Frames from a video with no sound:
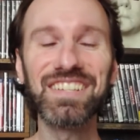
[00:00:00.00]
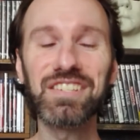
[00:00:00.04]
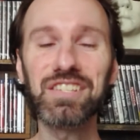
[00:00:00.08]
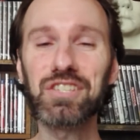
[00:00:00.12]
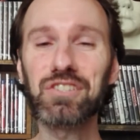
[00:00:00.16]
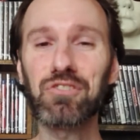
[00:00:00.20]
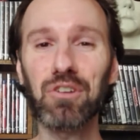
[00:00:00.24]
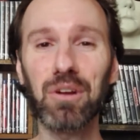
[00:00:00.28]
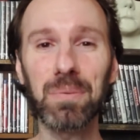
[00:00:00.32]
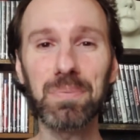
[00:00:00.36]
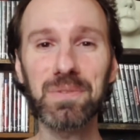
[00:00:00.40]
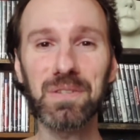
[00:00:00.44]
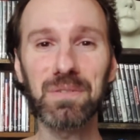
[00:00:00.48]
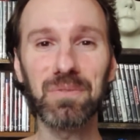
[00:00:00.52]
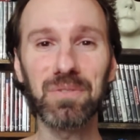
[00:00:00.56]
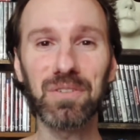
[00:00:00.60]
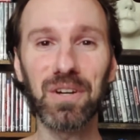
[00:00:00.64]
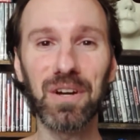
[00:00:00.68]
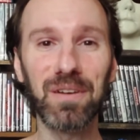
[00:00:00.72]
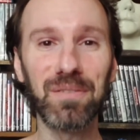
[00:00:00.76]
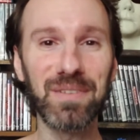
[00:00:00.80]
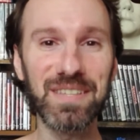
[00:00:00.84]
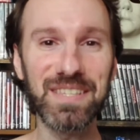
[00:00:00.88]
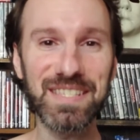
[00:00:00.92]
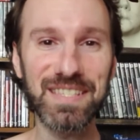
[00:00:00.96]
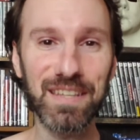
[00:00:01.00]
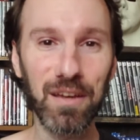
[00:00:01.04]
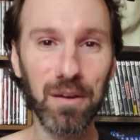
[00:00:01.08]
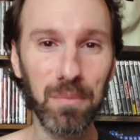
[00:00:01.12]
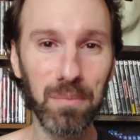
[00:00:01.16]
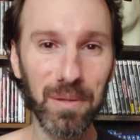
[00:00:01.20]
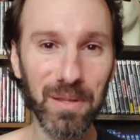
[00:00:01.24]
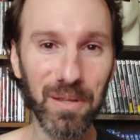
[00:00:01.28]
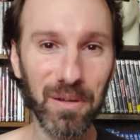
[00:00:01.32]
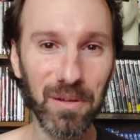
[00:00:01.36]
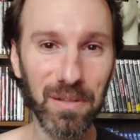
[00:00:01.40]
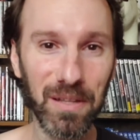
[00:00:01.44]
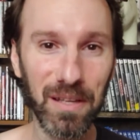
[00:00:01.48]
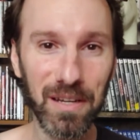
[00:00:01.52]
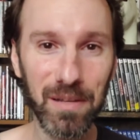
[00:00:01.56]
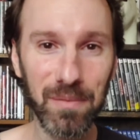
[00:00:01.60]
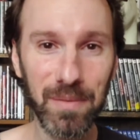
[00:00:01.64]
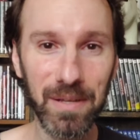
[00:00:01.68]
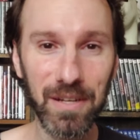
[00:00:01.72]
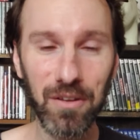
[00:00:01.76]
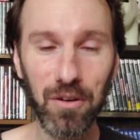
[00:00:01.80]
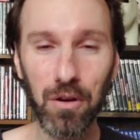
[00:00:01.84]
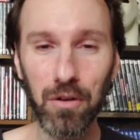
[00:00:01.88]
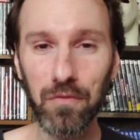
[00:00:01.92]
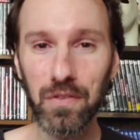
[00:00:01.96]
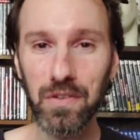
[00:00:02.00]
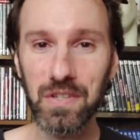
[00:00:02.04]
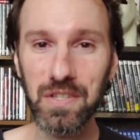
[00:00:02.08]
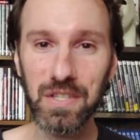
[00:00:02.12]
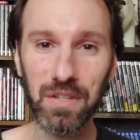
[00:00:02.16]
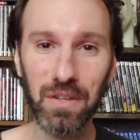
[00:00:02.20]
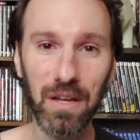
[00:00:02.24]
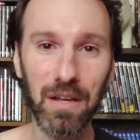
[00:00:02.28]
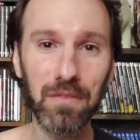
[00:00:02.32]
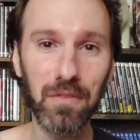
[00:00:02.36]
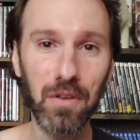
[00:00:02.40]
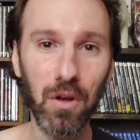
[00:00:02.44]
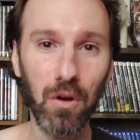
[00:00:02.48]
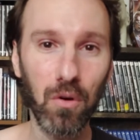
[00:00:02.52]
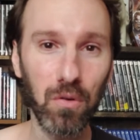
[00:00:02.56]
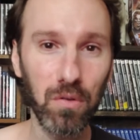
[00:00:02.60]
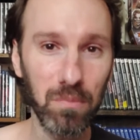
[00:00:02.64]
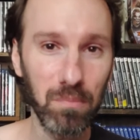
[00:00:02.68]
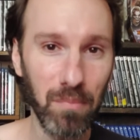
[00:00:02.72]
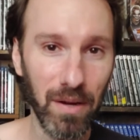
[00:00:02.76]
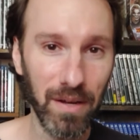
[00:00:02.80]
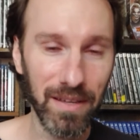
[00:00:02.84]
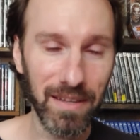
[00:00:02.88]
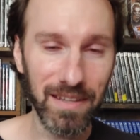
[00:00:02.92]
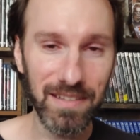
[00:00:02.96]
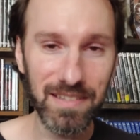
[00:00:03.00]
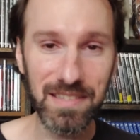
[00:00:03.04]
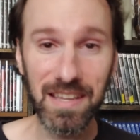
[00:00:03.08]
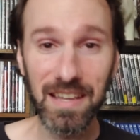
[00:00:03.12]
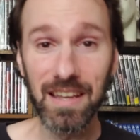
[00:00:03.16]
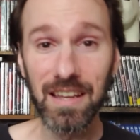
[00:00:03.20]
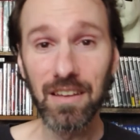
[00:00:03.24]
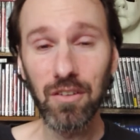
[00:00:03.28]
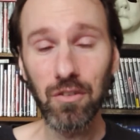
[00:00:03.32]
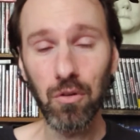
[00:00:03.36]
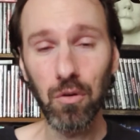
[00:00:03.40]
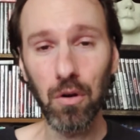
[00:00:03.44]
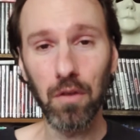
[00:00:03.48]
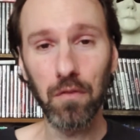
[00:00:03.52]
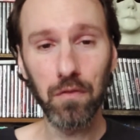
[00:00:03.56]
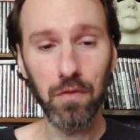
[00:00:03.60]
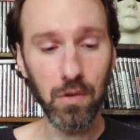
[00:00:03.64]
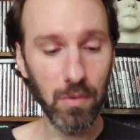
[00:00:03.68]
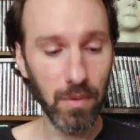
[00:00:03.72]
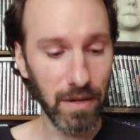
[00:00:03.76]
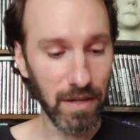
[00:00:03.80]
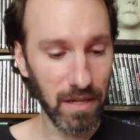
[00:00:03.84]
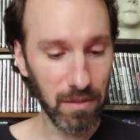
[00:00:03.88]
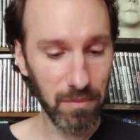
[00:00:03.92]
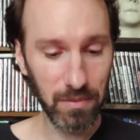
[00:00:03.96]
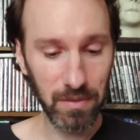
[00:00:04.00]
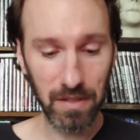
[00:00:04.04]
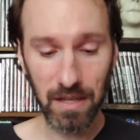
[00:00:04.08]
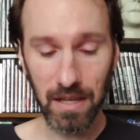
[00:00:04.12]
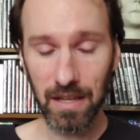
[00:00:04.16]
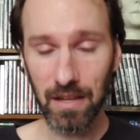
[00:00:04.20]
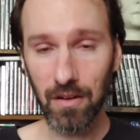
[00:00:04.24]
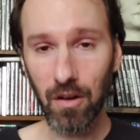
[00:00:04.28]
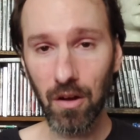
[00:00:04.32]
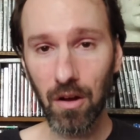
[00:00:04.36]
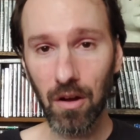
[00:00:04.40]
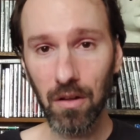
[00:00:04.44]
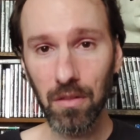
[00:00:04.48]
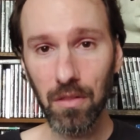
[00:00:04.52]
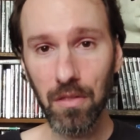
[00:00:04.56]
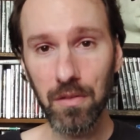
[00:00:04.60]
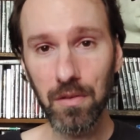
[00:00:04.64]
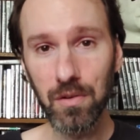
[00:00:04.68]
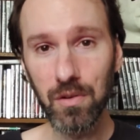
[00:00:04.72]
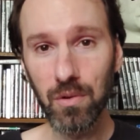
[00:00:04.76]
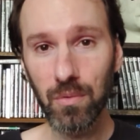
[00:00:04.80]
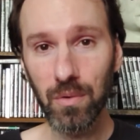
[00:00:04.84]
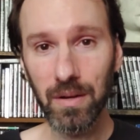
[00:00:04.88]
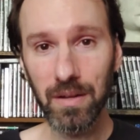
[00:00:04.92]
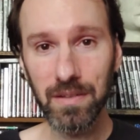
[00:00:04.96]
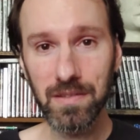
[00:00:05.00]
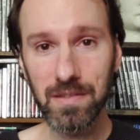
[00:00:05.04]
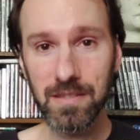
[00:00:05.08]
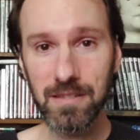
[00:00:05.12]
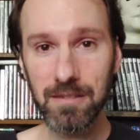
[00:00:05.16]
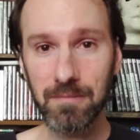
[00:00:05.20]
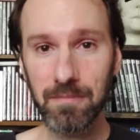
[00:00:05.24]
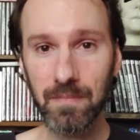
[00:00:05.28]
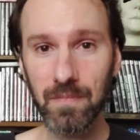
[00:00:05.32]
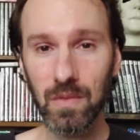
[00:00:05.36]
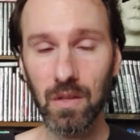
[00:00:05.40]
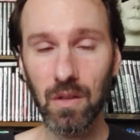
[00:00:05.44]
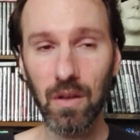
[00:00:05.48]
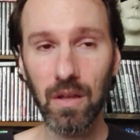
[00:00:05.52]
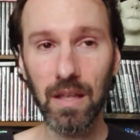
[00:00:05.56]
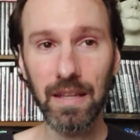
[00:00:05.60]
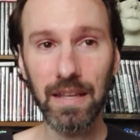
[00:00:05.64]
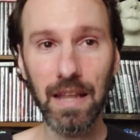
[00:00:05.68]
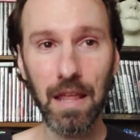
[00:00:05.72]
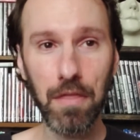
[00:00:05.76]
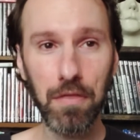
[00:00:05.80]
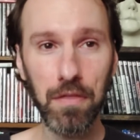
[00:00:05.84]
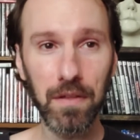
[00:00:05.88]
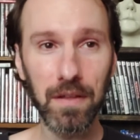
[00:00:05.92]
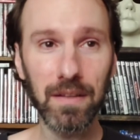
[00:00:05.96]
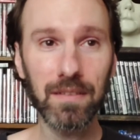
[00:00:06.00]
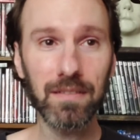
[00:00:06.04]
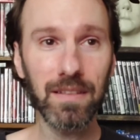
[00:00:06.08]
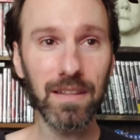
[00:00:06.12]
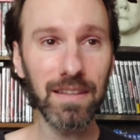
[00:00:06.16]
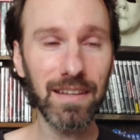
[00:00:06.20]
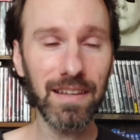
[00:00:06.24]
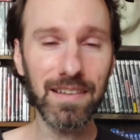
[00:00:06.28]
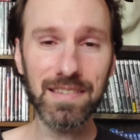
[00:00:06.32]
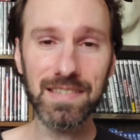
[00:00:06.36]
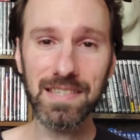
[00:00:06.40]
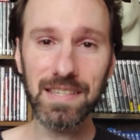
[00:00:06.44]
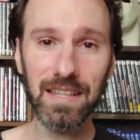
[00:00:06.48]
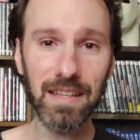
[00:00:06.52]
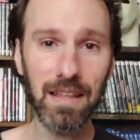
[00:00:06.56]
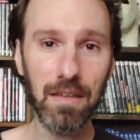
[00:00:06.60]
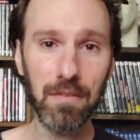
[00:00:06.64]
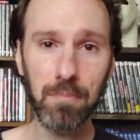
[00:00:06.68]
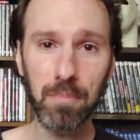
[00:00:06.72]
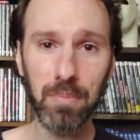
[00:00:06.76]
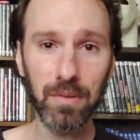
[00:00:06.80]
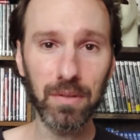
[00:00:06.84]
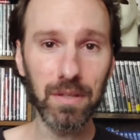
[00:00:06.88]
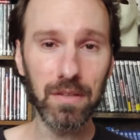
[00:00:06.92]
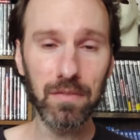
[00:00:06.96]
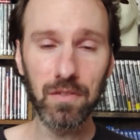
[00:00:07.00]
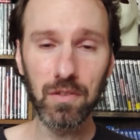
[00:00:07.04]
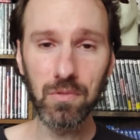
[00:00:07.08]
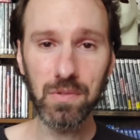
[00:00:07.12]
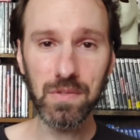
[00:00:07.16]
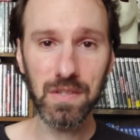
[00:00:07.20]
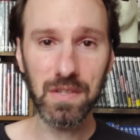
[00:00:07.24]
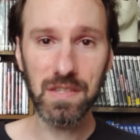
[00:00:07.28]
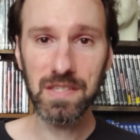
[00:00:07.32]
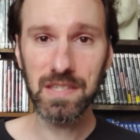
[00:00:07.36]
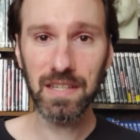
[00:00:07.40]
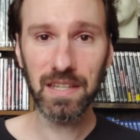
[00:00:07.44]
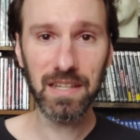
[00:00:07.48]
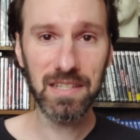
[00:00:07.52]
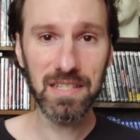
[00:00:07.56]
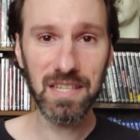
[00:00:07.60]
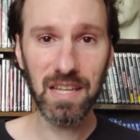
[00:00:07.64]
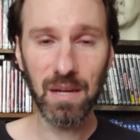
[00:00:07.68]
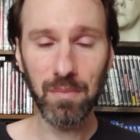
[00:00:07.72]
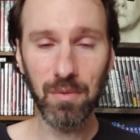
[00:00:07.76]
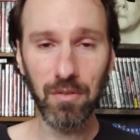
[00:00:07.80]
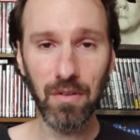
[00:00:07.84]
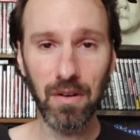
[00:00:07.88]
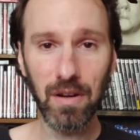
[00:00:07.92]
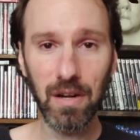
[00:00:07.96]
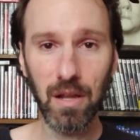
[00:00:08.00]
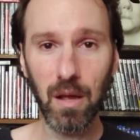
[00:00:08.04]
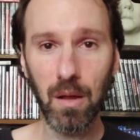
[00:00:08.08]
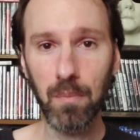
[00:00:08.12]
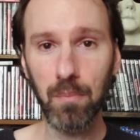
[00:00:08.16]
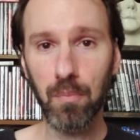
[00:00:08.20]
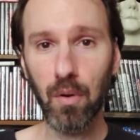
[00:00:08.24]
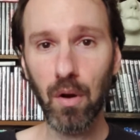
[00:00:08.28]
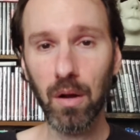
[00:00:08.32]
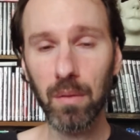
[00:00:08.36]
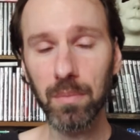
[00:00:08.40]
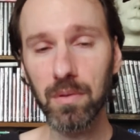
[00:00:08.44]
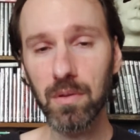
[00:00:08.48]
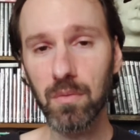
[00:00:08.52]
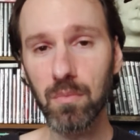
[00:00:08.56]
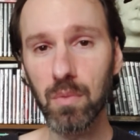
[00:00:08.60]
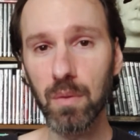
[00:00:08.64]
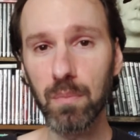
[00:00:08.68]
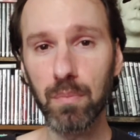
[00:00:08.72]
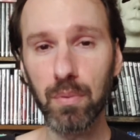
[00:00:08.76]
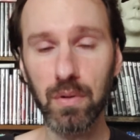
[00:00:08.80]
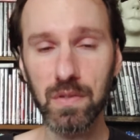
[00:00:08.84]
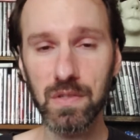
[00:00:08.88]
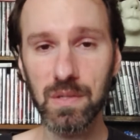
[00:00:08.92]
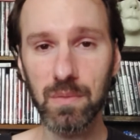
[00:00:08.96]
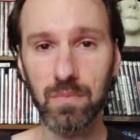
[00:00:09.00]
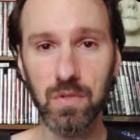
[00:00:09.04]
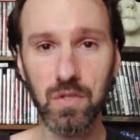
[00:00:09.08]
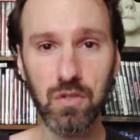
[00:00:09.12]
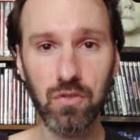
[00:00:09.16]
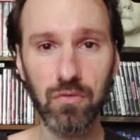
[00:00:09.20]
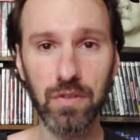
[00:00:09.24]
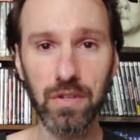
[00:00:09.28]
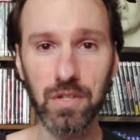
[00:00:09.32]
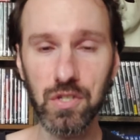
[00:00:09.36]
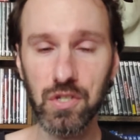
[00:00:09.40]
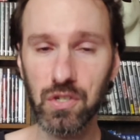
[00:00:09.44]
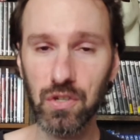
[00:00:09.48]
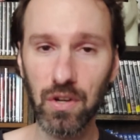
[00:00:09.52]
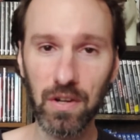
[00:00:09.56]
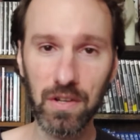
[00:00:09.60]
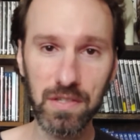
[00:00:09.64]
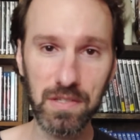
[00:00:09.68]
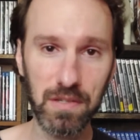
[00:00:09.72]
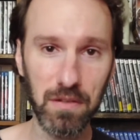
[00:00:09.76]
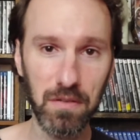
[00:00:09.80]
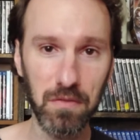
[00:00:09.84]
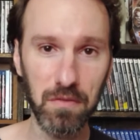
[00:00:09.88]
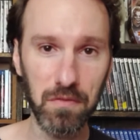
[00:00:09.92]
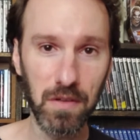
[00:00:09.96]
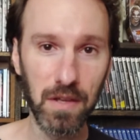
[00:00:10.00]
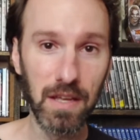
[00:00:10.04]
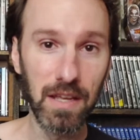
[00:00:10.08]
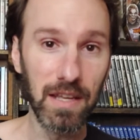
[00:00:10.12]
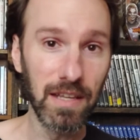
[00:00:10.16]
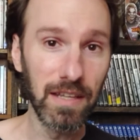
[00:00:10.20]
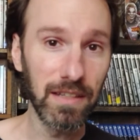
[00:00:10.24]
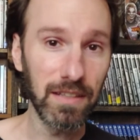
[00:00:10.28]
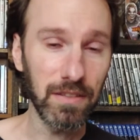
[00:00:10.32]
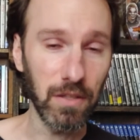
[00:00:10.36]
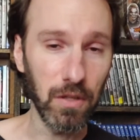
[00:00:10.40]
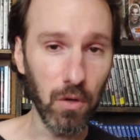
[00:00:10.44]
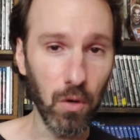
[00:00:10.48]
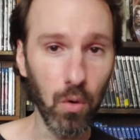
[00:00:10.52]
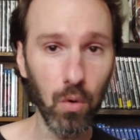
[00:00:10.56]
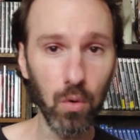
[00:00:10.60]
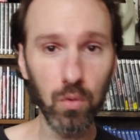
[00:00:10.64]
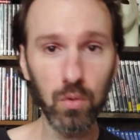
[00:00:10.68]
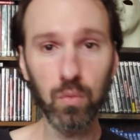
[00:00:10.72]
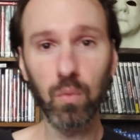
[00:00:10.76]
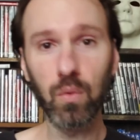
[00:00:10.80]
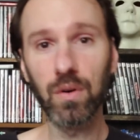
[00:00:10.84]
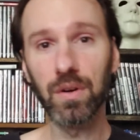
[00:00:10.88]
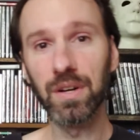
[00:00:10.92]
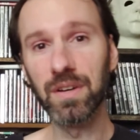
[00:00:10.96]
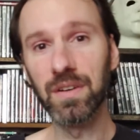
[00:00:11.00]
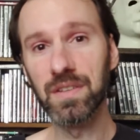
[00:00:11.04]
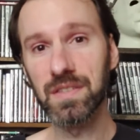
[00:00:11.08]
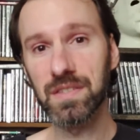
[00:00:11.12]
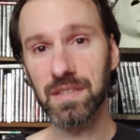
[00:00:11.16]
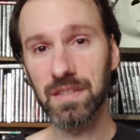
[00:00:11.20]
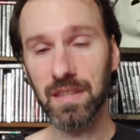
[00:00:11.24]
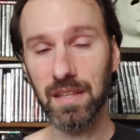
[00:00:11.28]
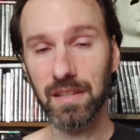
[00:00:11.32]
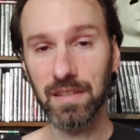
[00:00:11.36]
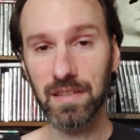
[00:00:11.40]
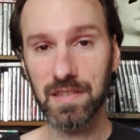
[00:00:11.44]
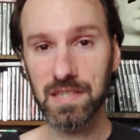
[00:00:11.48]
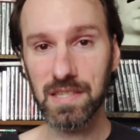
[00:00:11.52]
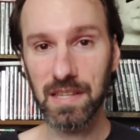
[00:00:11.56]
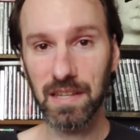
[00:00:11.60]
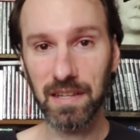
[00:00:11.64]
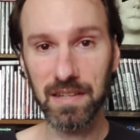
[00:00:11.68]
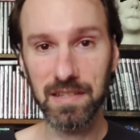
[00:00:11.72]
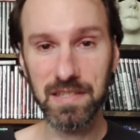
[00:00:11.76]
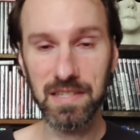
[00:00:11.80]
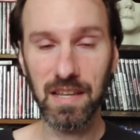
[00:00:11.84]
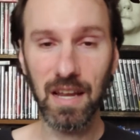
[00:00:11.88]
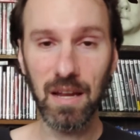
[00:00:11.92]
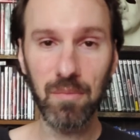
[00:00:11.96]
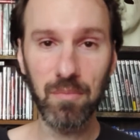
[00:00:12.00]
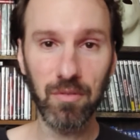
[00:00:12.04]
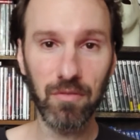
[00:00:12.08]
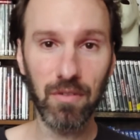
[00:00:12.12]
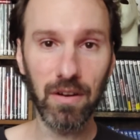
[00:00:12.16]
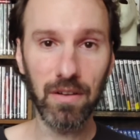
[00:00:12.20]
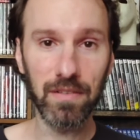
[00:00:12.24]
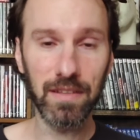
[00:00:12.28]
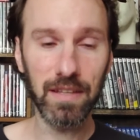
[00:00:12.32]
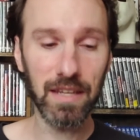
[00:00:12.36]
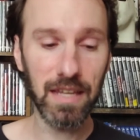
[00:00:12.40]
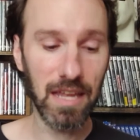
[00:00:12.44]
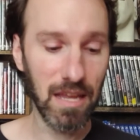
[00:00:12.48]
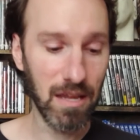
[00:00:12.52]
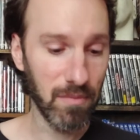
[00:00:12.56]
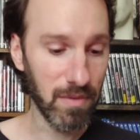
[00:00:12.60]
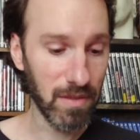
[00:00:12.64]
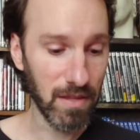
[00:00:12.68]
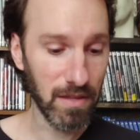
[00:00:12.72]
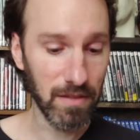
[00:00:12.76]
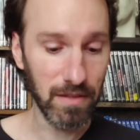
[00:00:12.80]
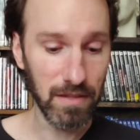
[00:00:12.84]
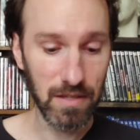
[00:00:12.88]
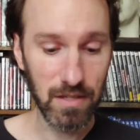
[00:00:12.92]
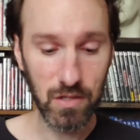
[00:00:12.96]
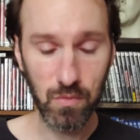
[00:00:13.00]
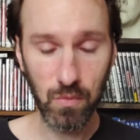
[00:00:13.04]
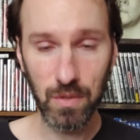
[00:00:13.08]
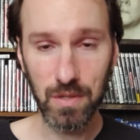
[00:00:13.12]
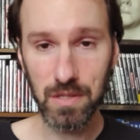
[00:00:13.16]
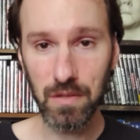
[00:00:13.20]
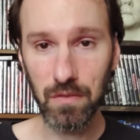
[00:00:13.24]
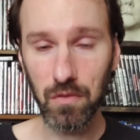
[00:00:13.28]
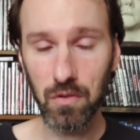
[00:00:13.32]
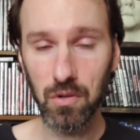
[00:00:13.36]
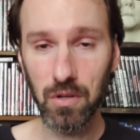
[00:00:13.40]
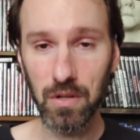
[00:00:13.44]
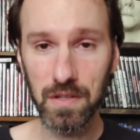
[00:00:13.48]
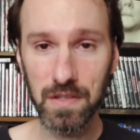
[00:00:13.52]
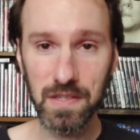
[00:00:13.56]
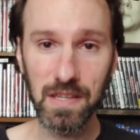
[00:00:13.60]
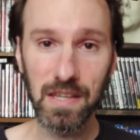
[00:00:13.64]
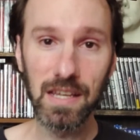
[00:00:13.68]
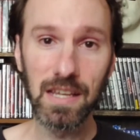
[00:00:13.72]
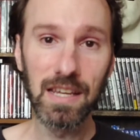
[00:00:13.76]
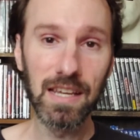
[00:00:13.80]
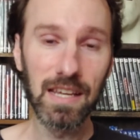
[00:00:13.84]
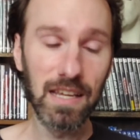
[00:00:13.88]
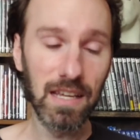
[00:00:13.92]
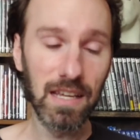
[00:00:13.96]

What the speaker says: Just drop some comments down below letting me know if you still have your old buckets or if you were able to get all of the new ones. And I think, like I said, I believe it was the second time around. I probably would put some screenshots of the old ones and then the second time around they came. And then these ones, of course,